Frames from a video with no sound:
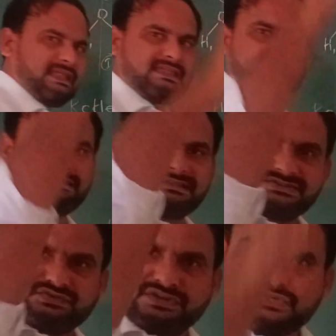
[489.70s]
plane
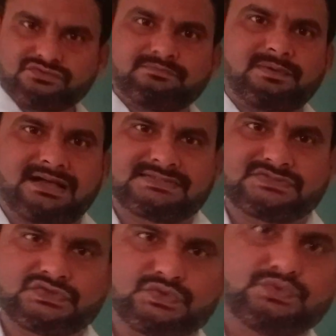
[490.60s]
is going to
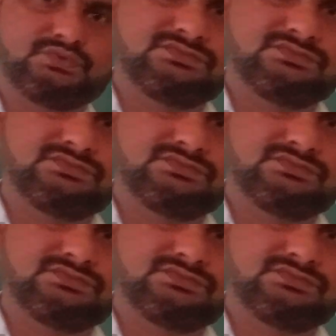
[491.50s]
pass through